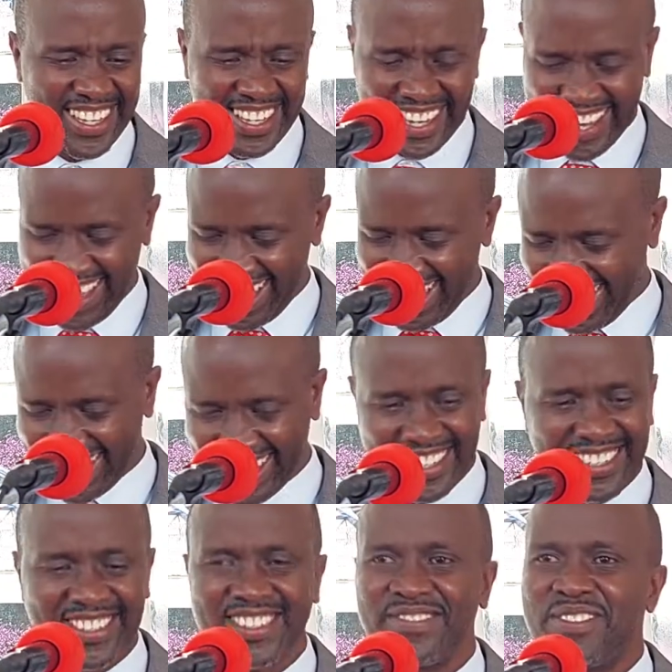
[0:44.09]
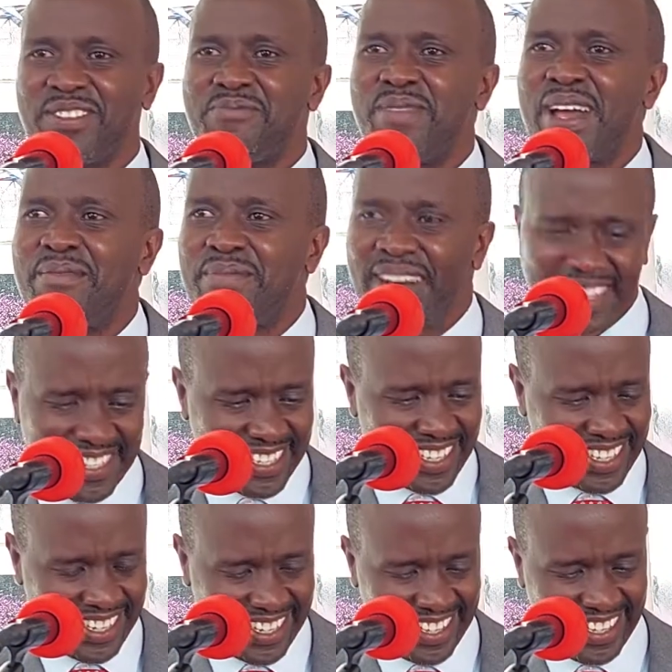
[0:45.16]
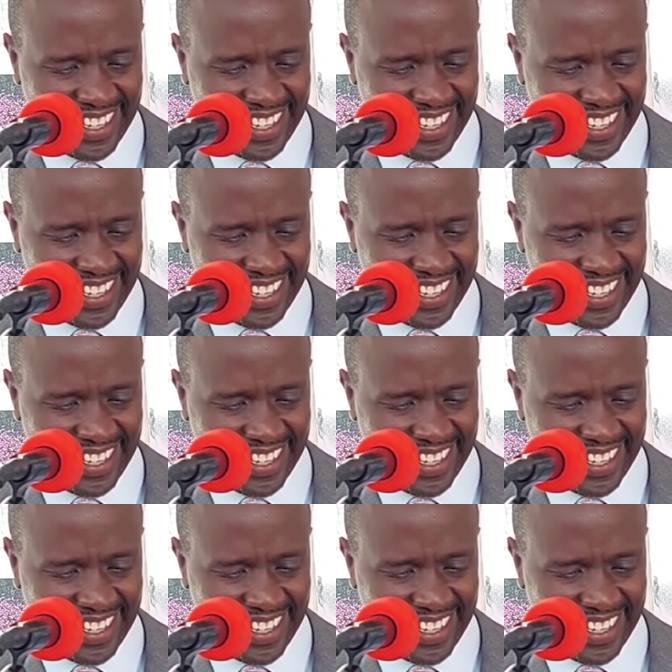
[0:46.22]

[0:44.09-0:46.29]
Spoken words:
To remove my mask.